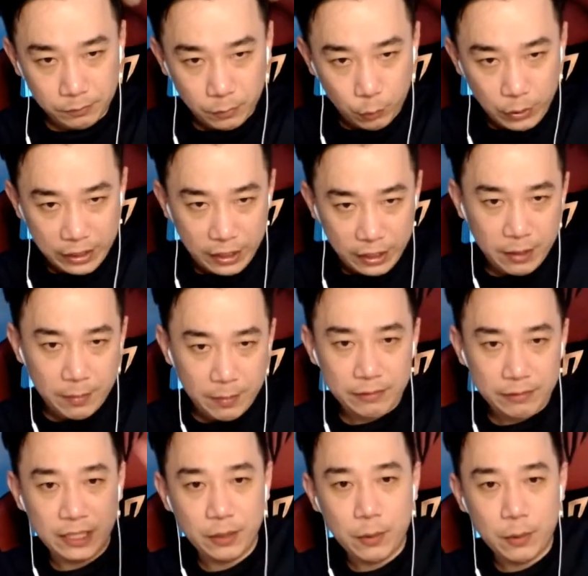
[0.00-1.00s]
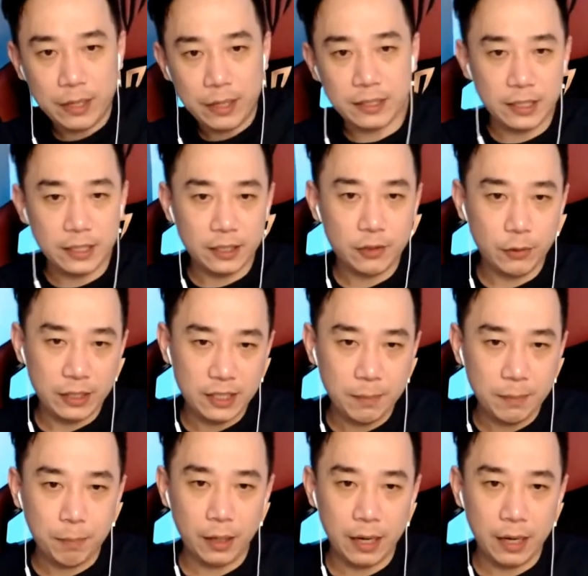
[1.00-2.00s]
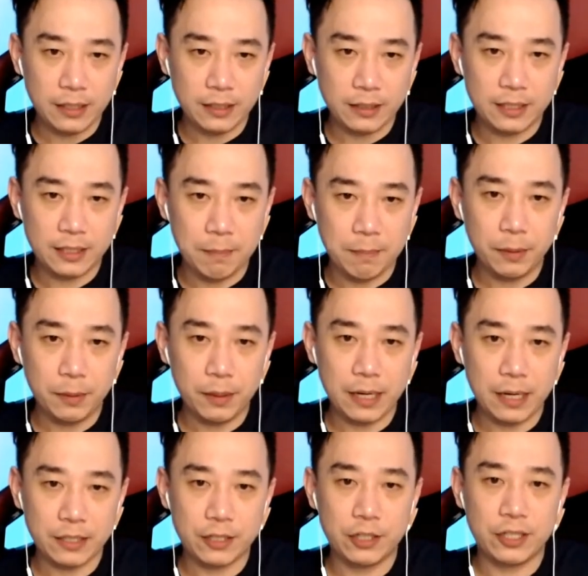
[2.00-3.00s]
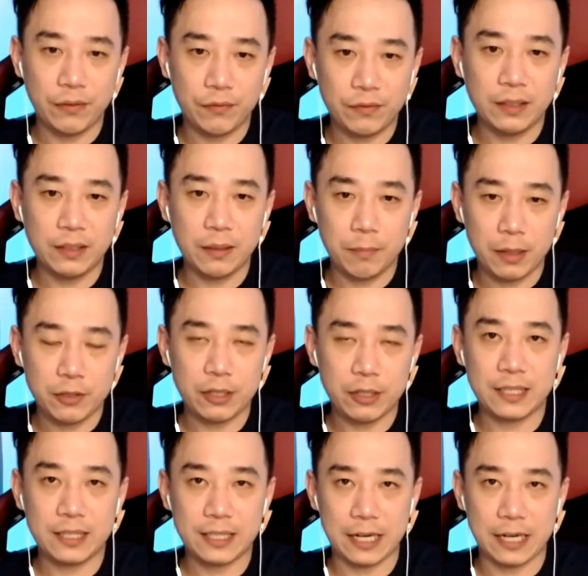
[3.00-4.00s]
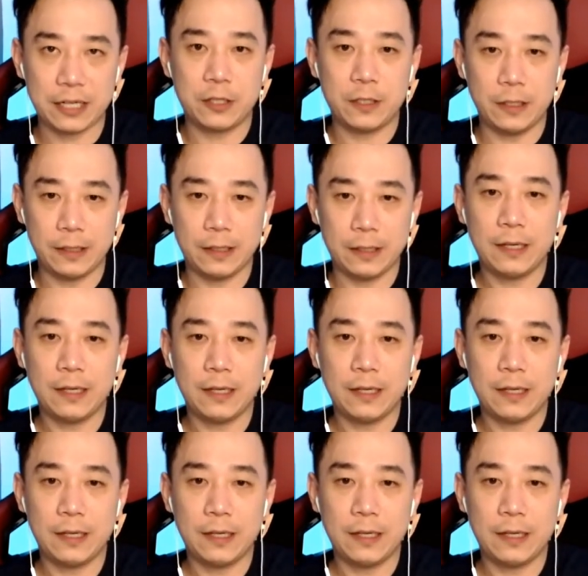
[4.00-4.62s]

we learn about tier 1 and tier 2. Is it as simple as shifting the budget section?